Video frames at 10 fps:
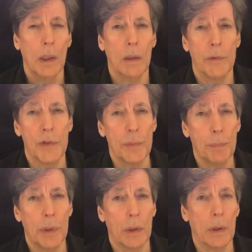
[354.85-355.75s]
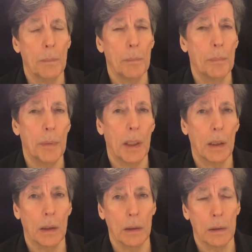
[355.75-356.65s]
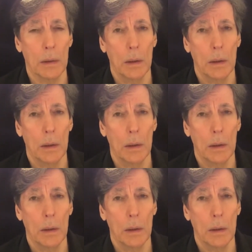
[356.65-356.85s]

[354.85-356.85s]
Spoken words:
of its pink palate,